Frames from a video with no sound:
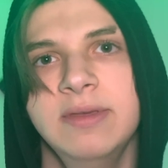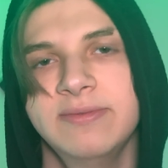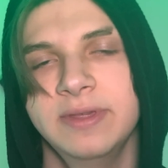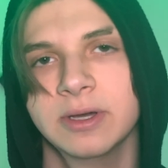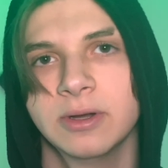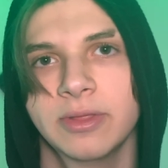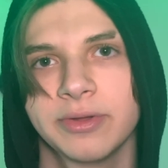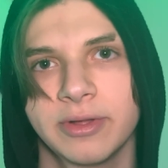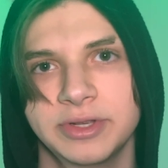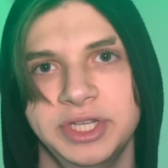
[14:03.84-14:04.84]
feel,
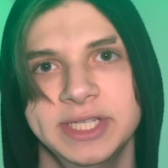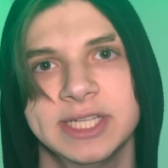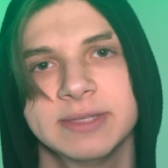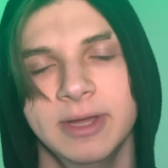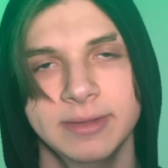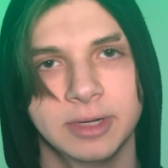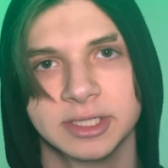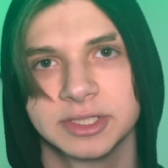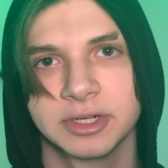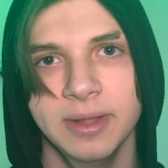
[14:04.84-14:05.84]
there are the chases by the
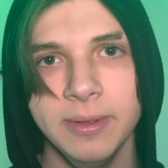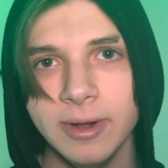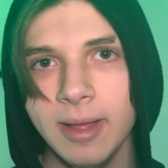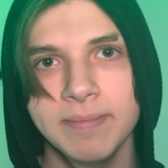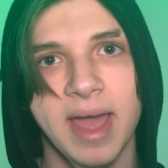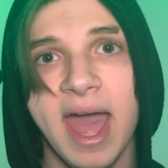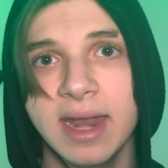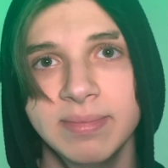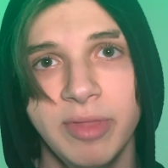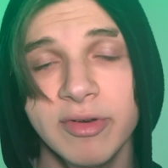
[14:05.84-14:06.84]
monster, and they're not
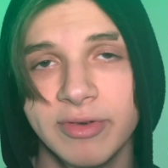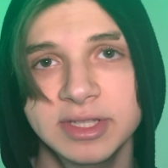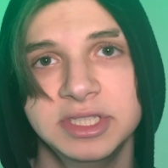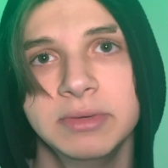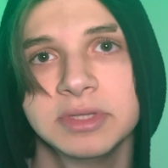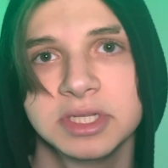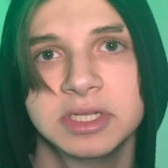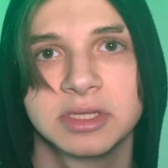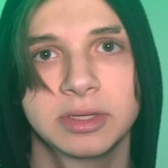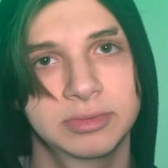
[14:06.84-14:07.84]
bad, they're fun
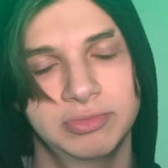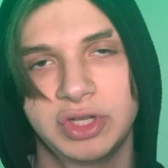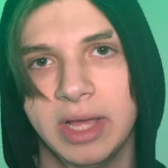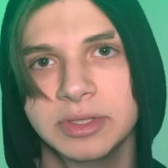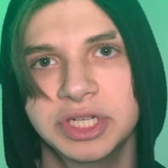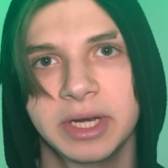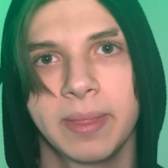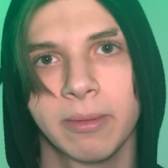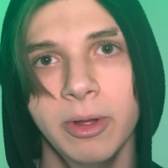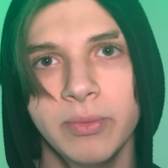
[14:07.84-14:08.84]
sequences and they're challenging
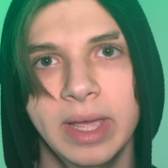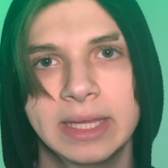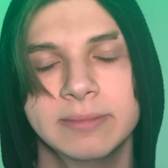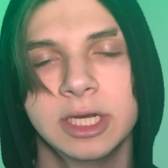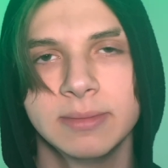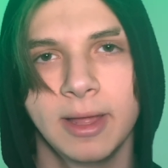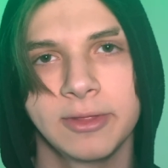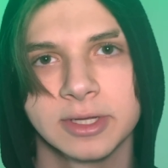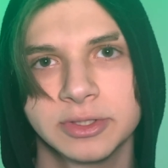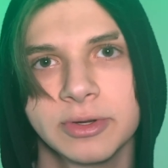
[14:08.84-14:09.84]
in their own way, limited by
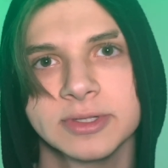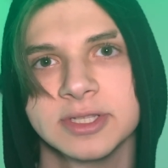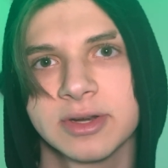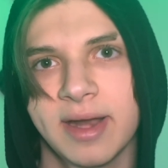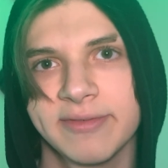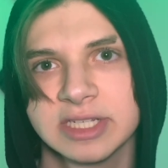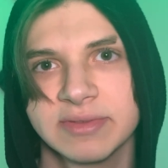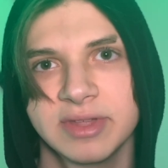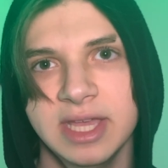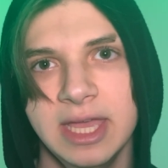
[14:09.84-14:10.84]
the controls and the
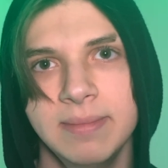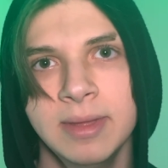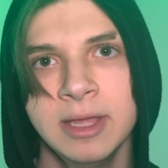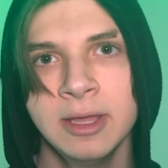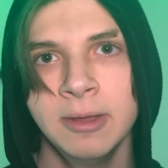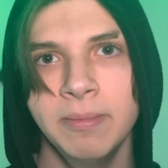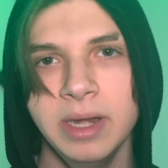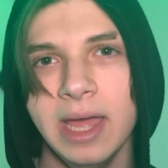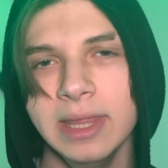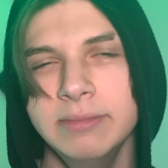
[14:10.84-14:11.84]
graphics of the game,
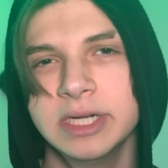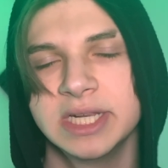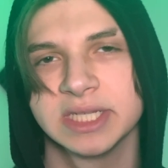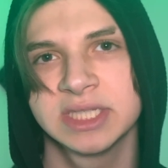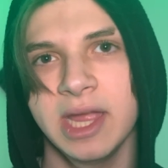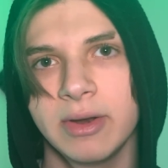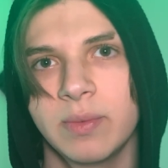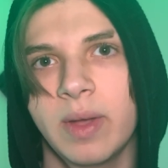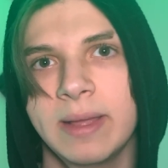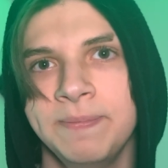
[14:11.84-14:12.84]
but not limited in a scary
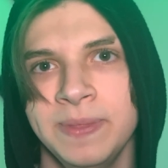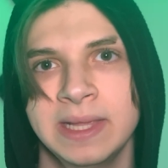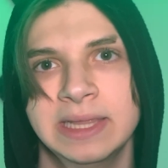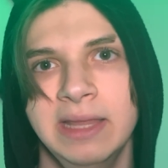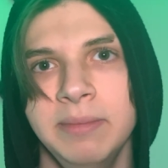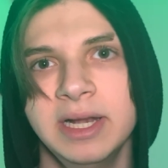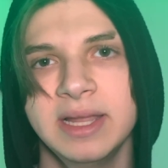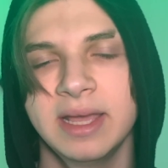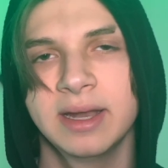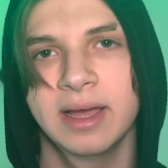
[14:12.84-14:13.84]
way.
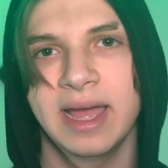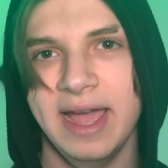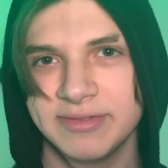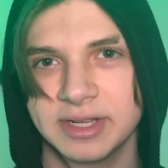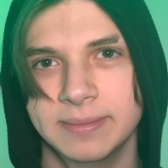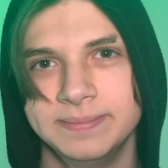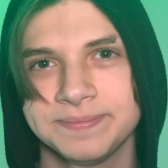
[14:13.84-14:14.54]
Limited in a, I have to